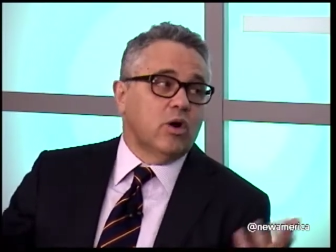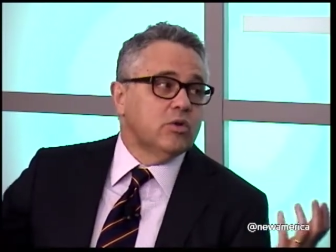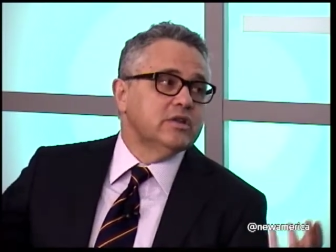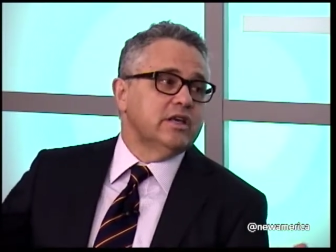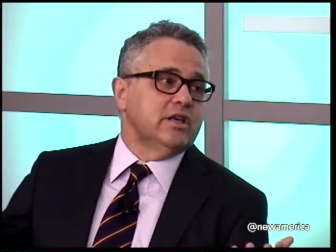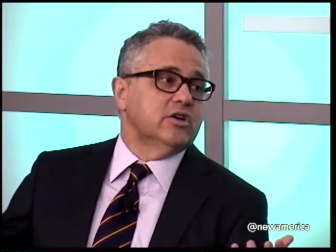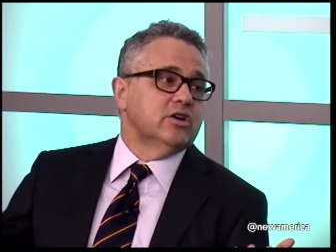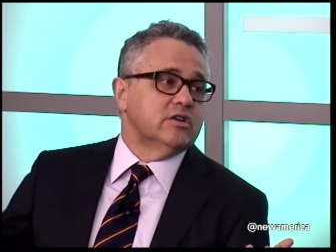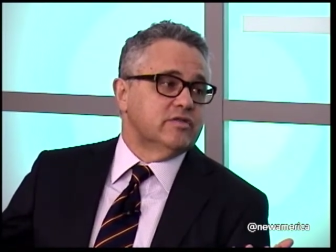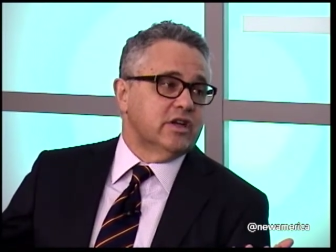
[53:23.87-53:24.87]
Only he
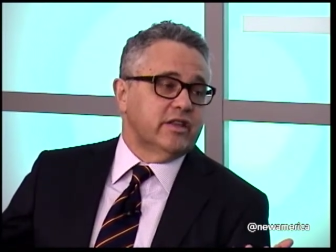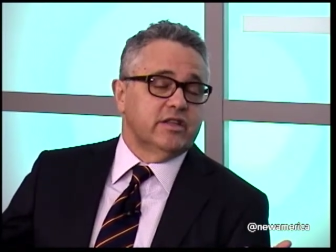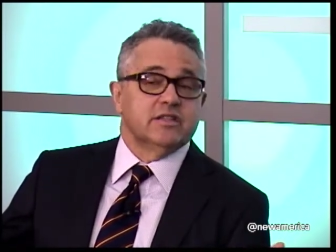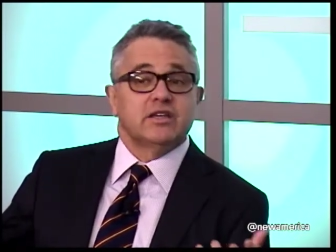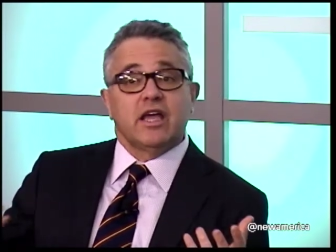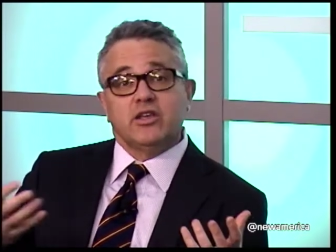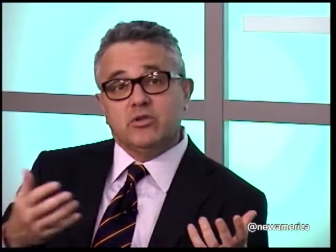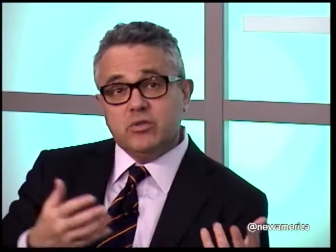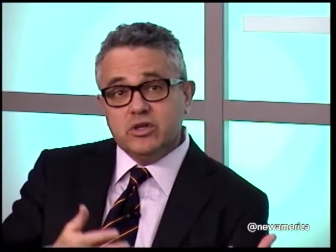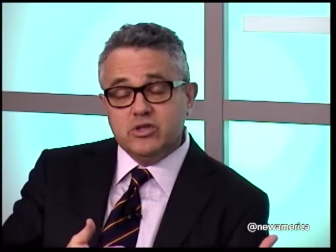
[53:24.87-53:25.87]
could have done this. And
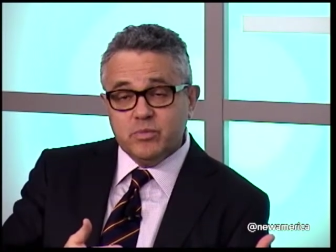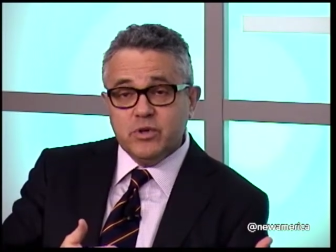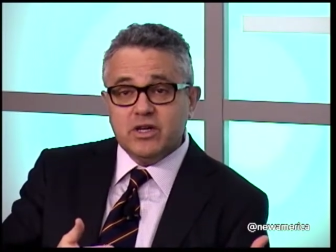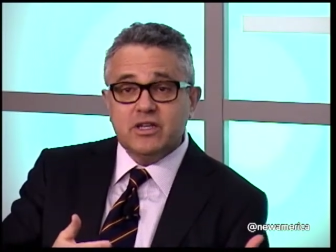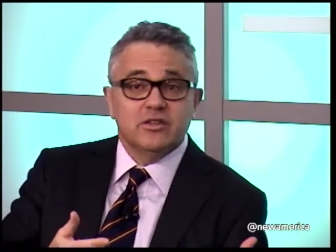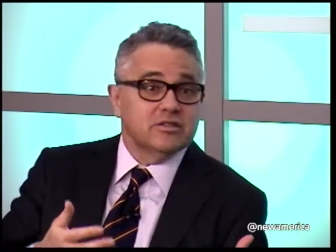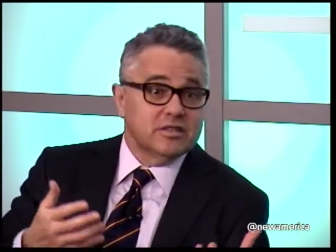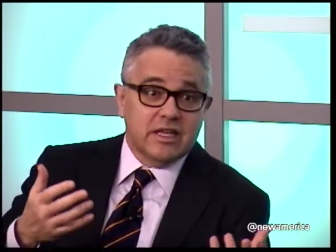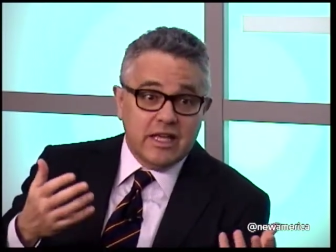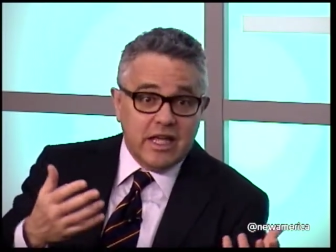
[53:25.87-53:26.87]
you read your book, and you
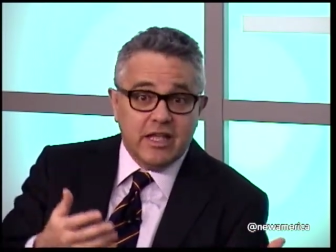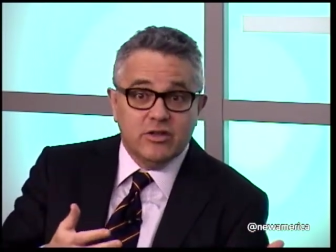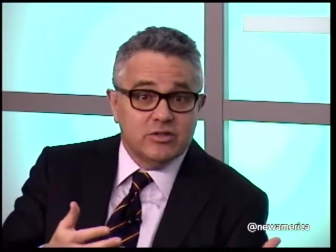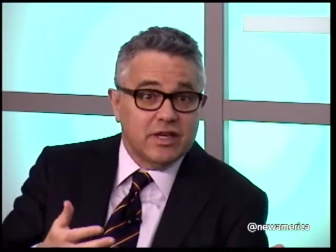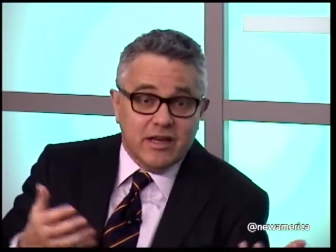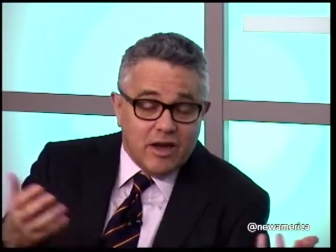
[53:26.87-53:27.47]
say